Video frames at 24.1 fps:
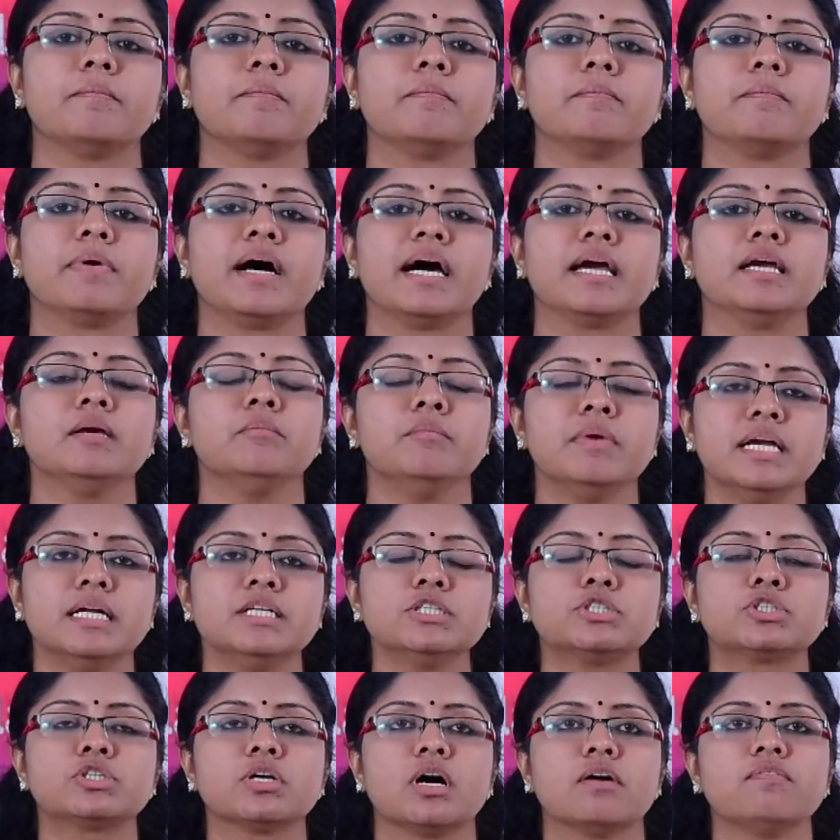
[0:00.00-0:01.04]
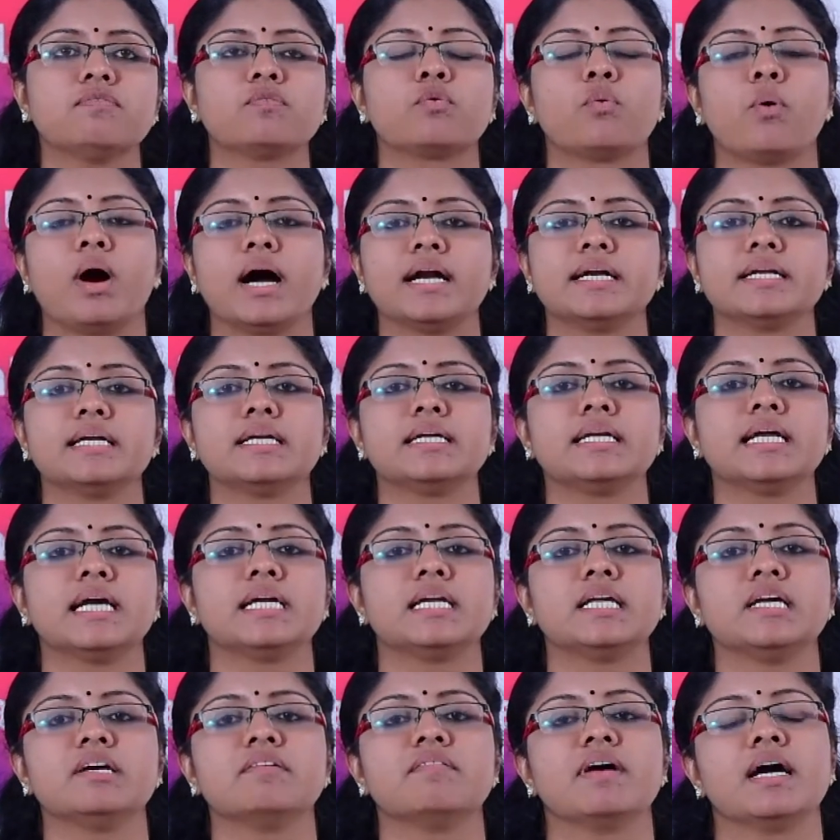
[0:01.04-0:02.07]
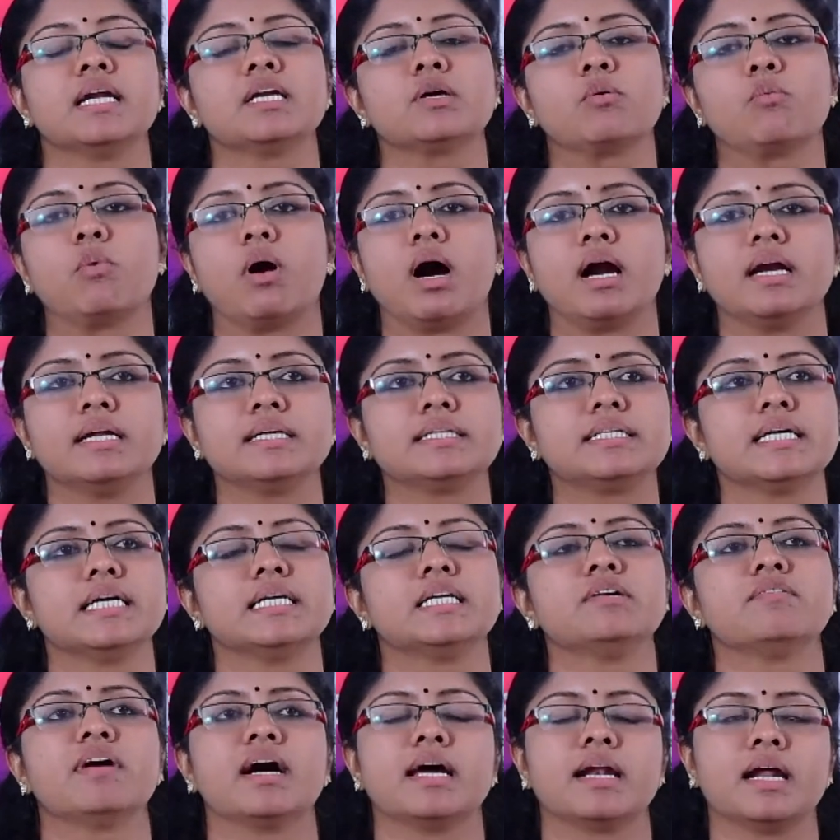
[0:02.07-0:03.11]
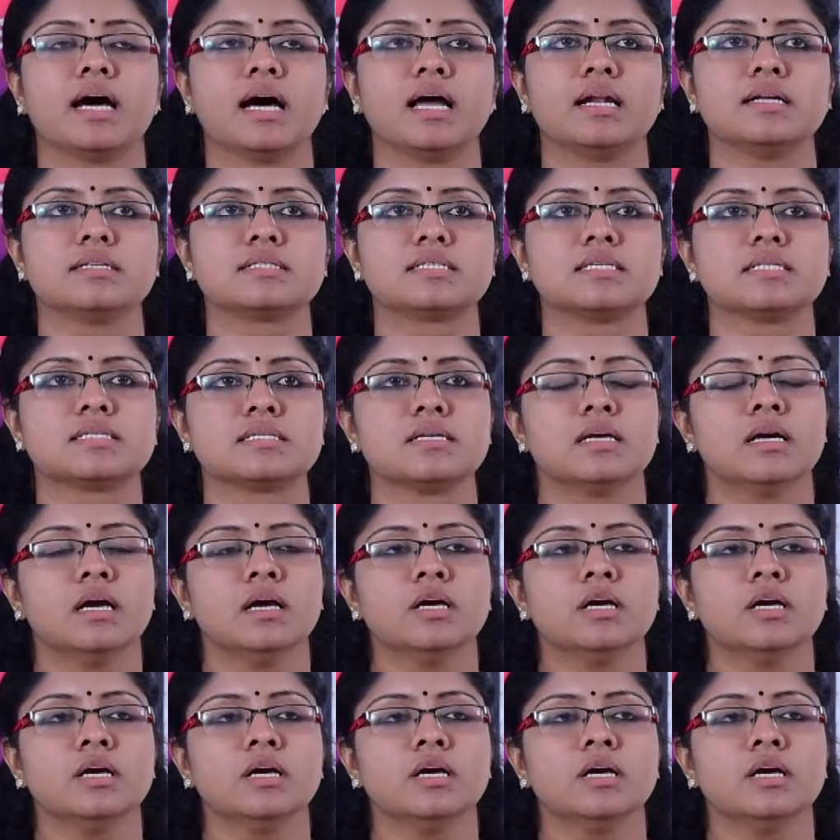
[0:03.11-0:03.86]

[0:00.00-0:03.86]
by means of quantitative and qualitative analysis.